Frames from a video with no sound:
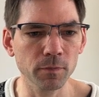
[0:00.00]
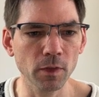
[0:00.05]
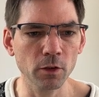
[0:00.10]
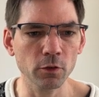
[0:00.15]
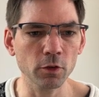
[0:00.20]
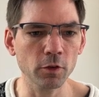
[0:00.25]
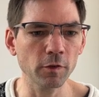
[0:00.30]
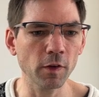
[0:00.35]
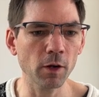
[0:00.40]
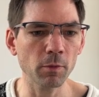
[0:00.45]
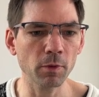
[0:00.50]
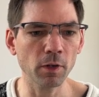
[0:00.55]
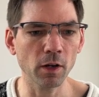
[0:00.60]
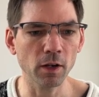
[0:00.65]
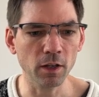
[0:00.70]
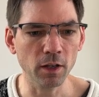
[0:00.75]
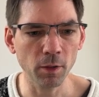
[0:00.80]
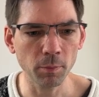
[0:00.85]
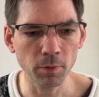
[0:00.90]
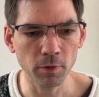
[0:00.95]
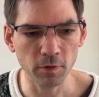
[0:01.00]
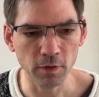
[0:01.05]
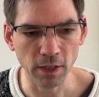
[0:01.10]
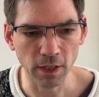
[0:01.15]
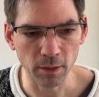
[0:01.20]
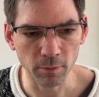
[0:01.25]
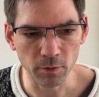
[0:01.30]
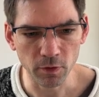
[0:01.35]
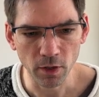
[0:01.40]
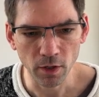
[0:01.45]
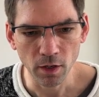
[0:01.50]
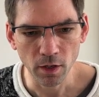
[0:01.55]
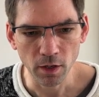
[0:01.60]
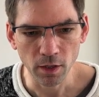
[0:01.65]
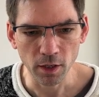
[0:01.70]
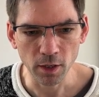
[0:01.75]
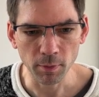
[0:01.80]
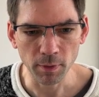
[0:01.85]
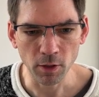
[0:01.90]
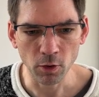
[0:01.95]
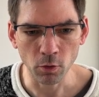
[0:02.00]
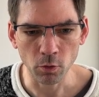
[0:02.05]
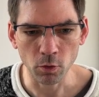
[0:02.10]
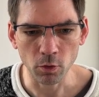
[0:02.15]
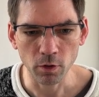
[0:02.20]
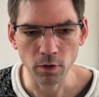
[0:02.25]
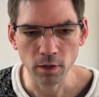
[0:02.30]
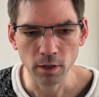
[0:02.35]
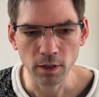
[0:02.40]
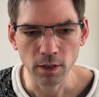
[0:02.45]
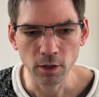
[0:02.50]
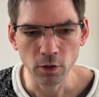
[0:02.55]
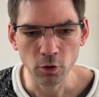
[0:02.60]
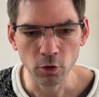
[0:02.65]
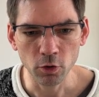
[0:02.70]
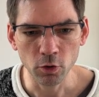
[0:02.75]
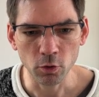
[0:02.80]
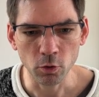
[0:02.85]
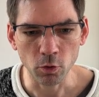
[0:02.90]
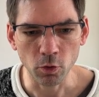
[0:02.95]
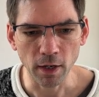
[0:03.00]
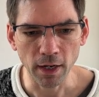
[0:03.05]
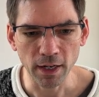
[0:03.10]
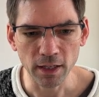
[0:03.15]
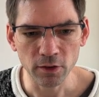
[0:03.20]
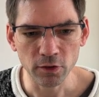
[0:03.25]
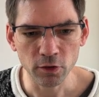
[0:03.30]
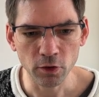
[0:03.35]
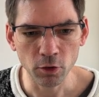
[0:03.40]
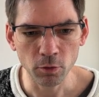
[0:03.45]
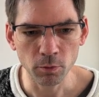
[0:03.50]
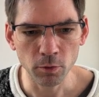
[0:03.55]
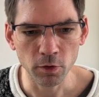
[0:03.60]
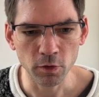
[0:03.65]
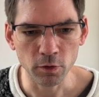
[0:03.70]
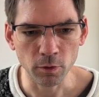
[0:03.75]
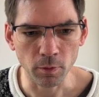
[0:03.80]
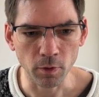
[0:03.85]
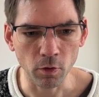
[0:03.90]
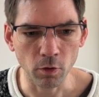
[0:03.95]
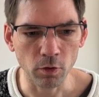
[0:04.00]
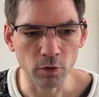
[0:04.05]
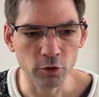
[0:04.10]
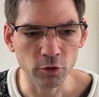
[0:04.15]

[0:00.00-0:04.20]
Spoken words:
So far, we've got a couple of games. Here we go. Uno, high school musical,